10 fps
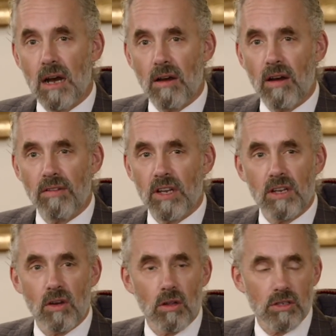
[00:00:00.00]
uh, of an
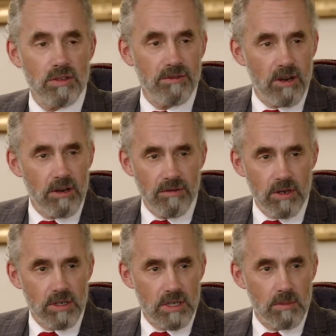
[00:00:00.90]
ideology very,
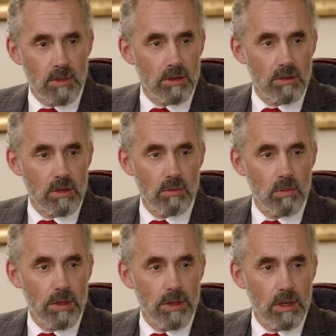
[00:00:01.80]
very similar to the
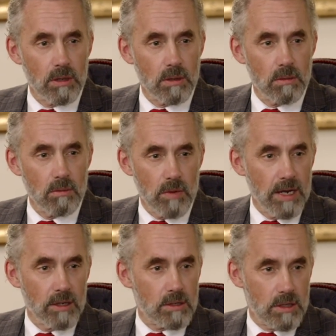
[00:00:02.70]
one that
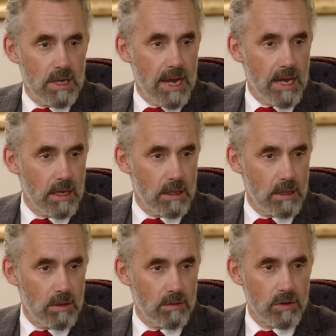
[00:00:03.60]
reigns today
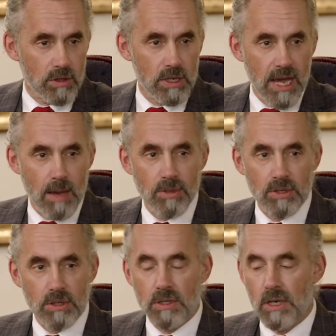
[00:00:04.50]
in the university
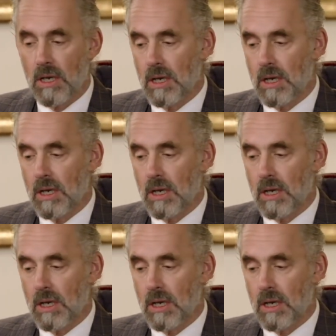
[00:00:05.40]
campuses.